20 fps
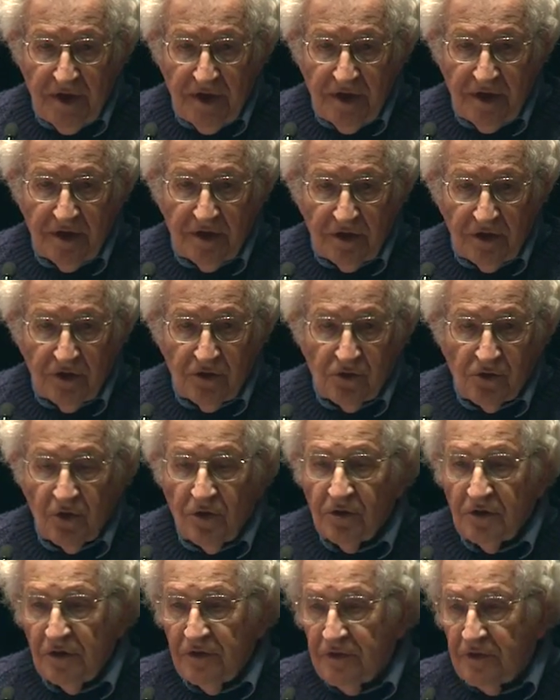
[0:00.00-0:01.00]
in
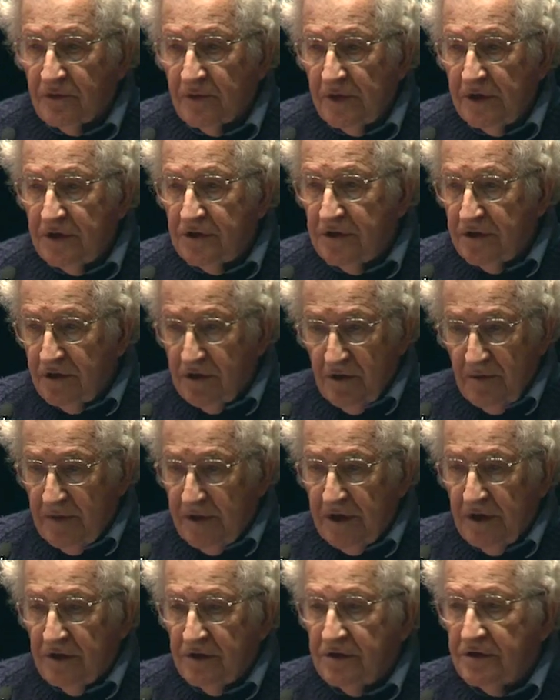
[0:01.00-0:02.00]
control of the region,
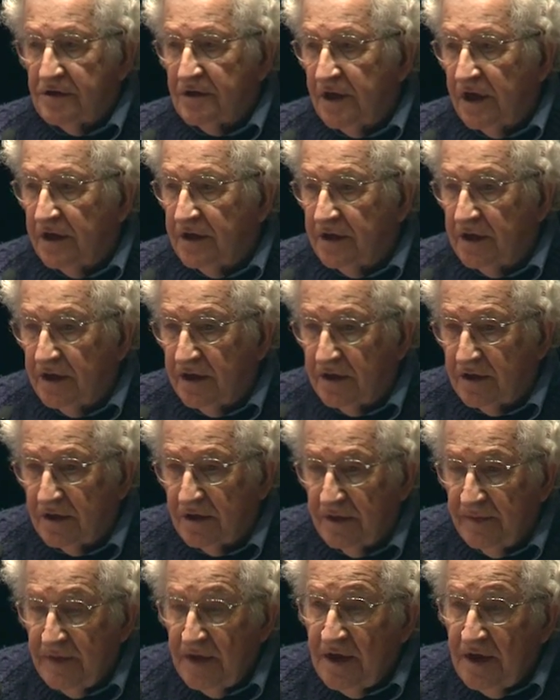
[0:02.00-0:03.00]
nobody else allowed to enter.
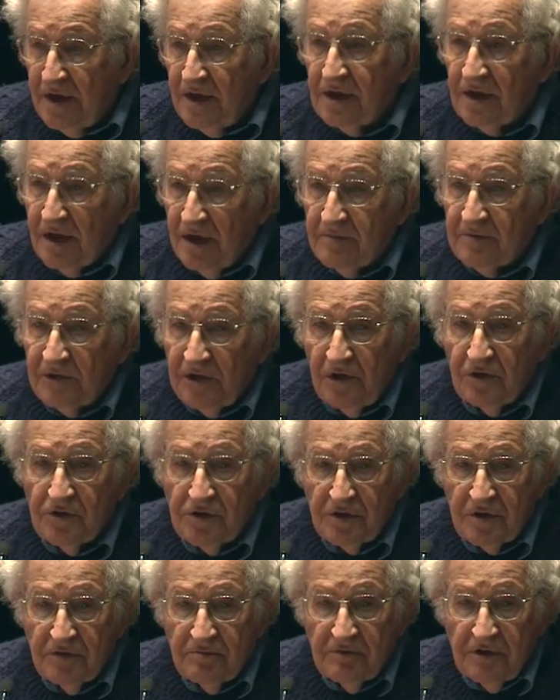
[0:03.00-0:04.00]
Came
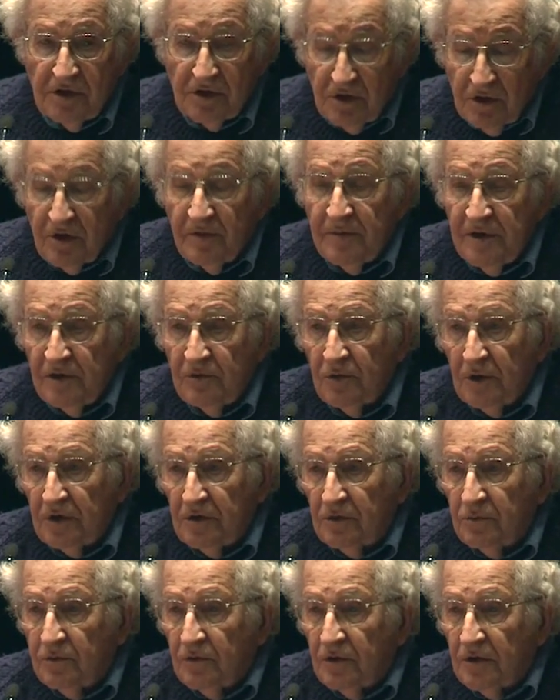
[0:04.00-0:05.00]
close, could have been a
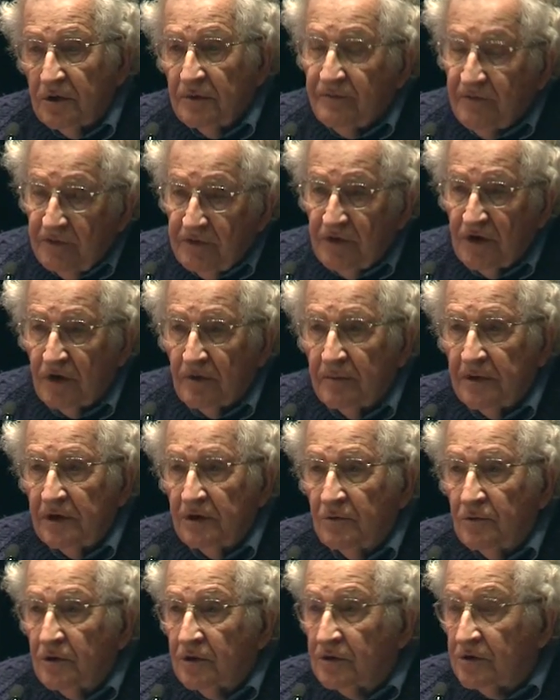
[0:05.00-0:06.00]
world war,
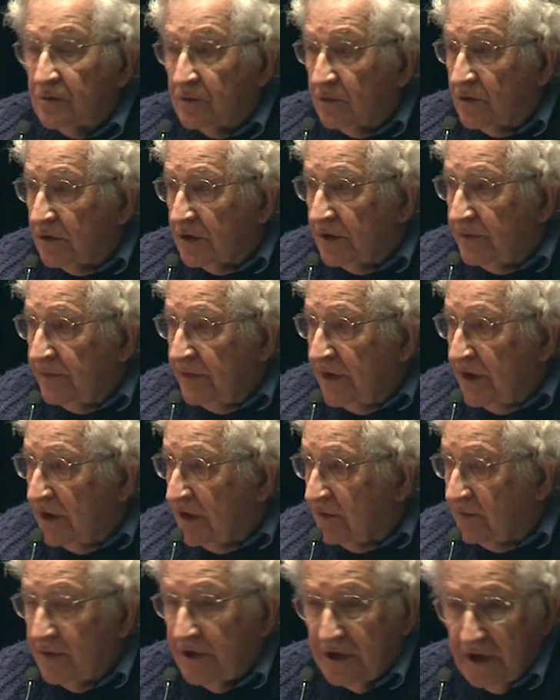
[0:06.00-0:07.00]
terminal world war,
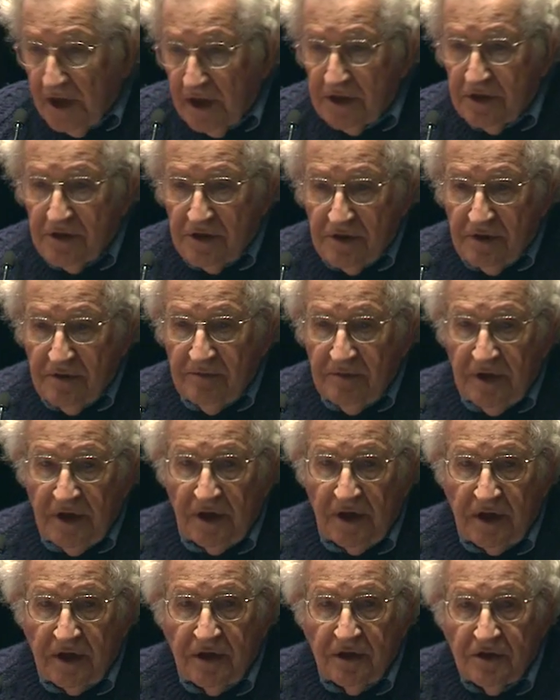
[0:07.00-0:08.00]
but that's
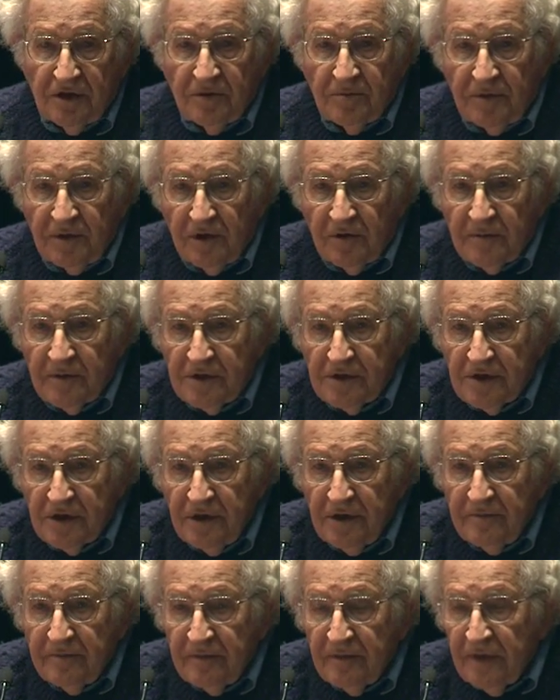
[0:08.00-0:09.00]
delicate
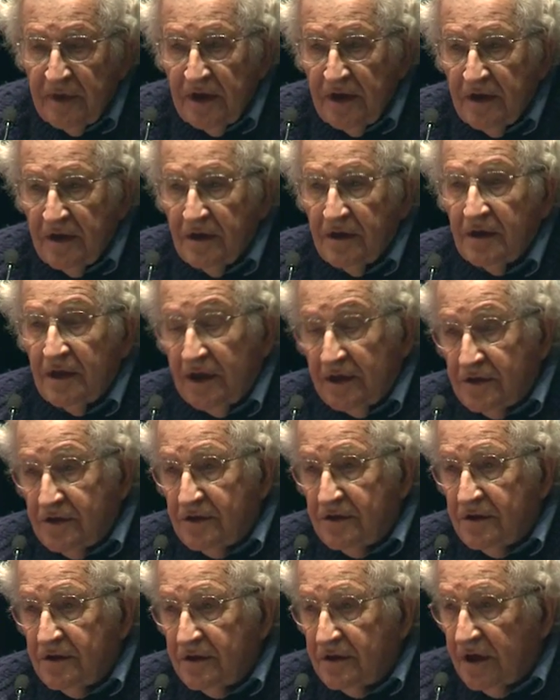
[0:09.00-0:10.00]
diplomacy.
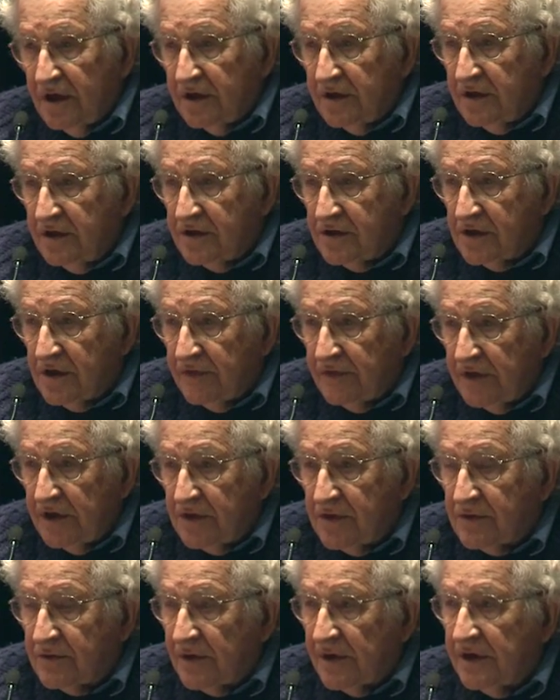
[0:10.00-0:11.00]
That's
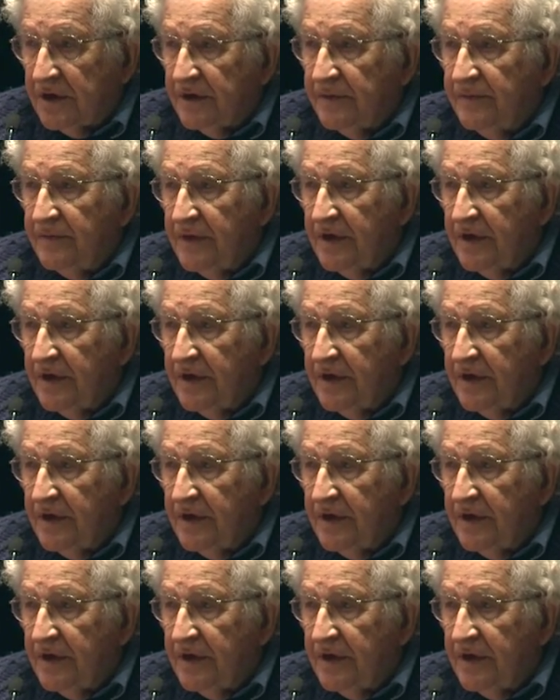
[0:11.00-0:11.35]
1973.